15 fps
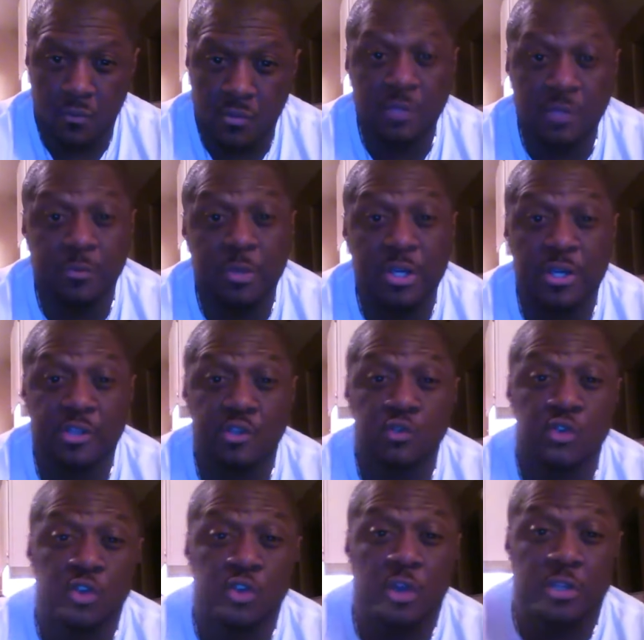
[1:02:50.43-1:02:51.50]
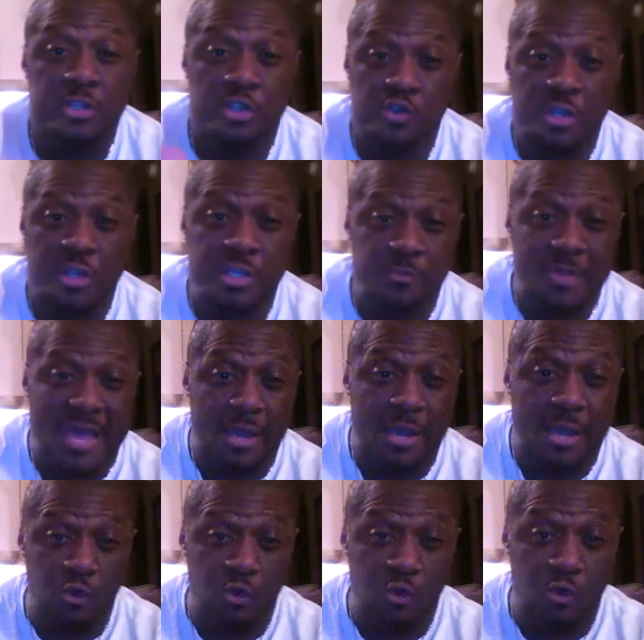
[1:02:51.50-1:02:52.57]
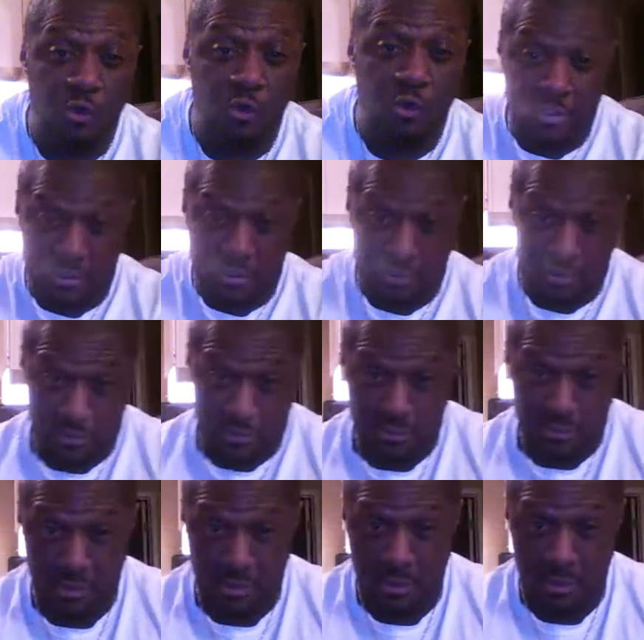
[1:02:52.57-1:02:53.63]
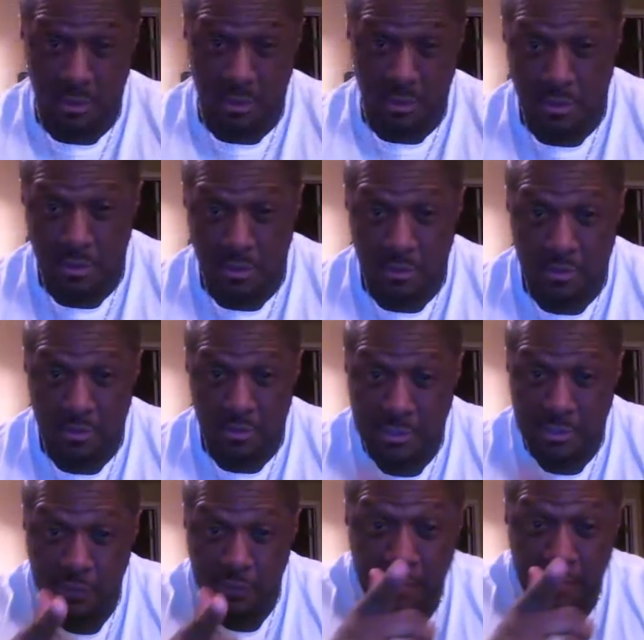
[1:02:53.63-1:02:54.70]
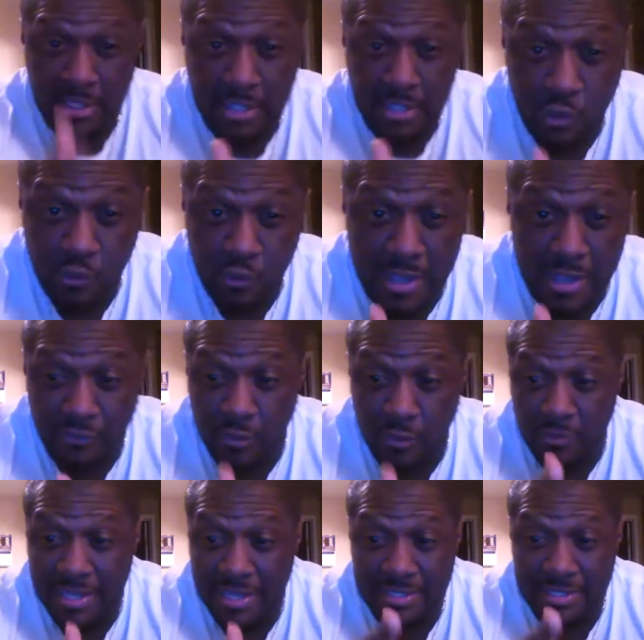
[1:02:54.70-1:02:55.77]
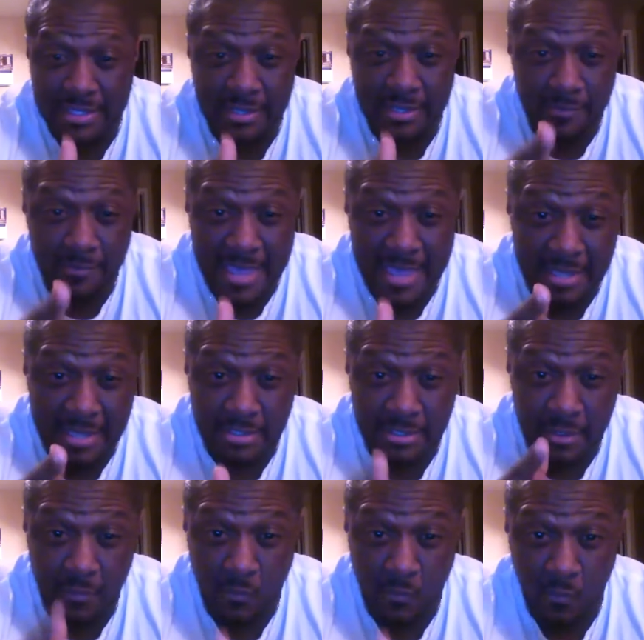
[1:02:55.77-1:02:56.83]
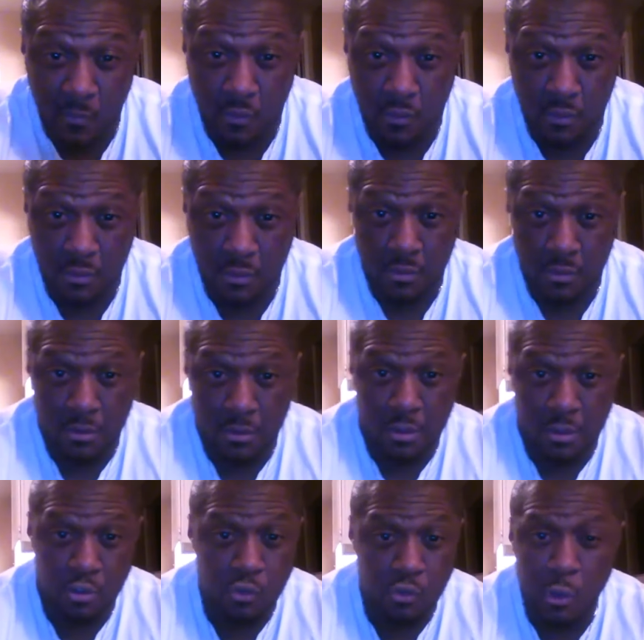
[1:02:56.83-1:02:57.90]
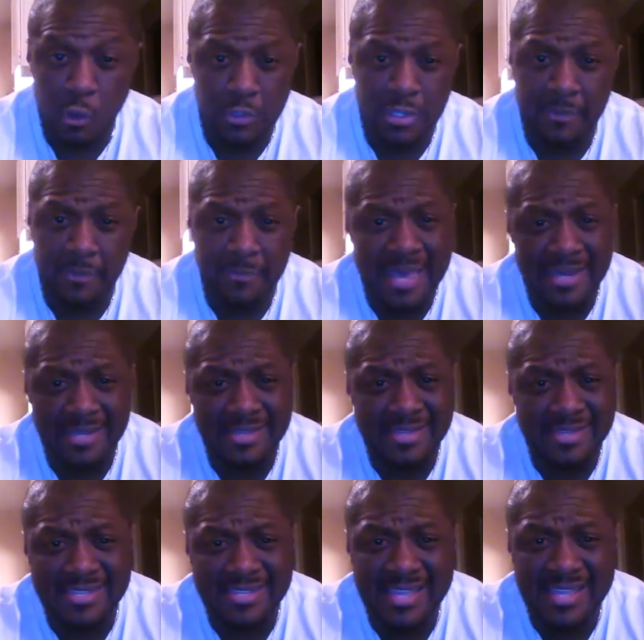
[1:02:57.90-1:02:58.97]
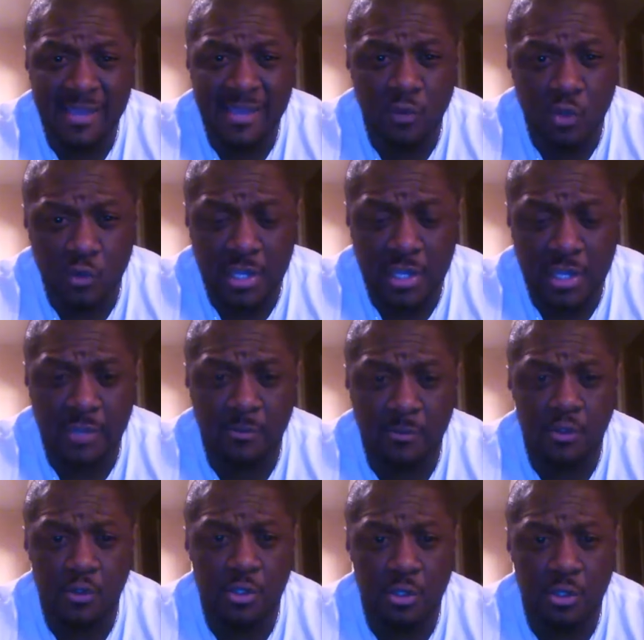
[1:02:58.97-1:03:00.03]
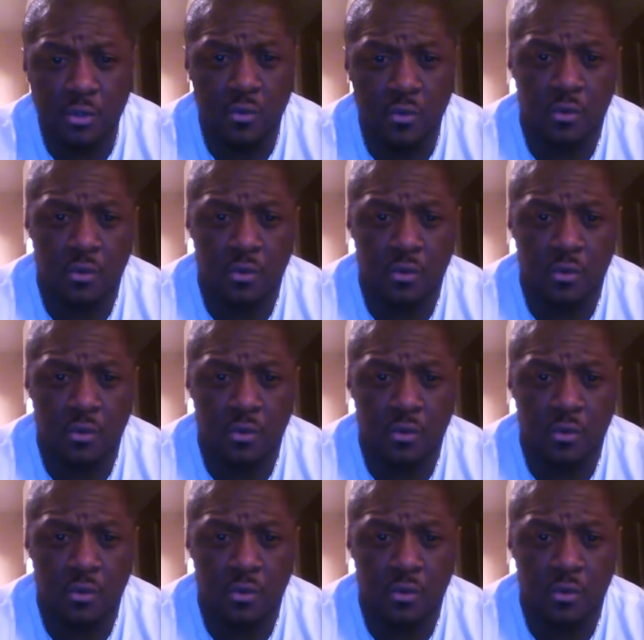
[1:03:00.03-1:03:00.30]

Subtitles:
Just because you start to trace back origins doesn't mean that you have the right to get mad at them. You don't get mad at the slave trade, most of you,